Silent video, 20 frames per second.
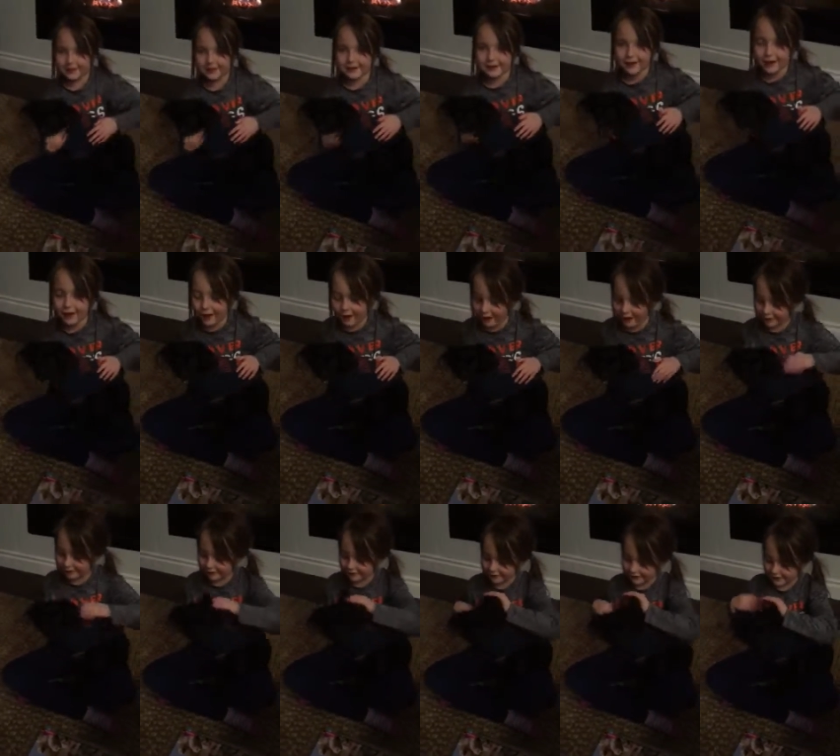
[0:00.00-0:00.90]
What's soft. the name of
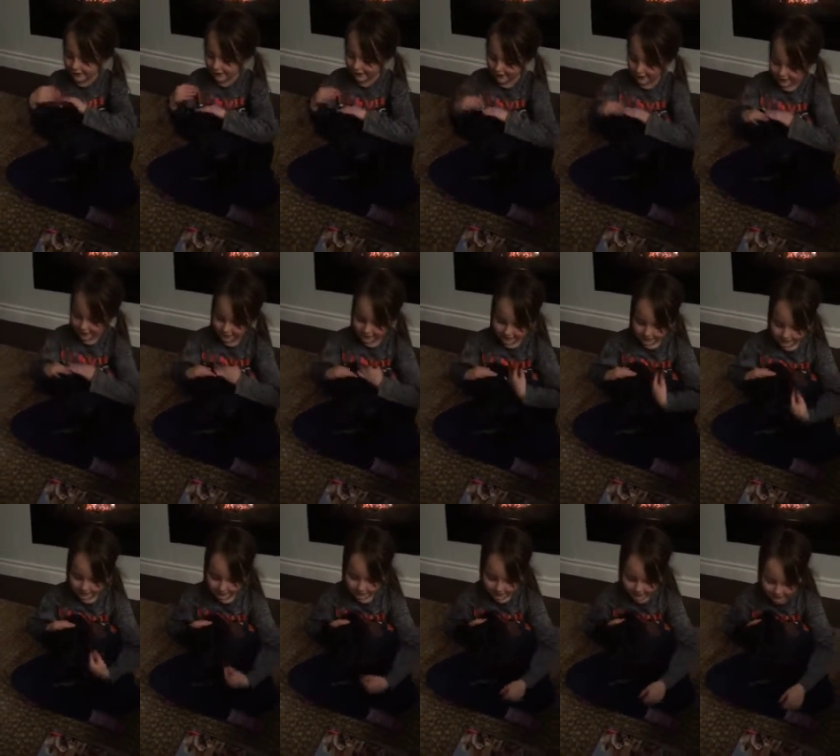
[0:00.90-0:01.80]
the dog on your lap
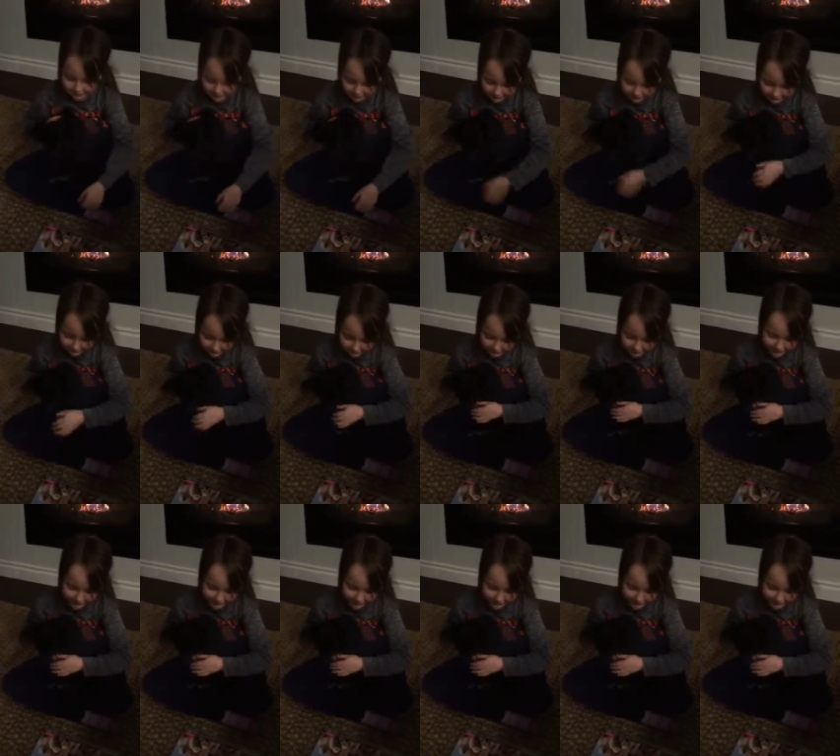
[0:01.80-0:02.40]
right now?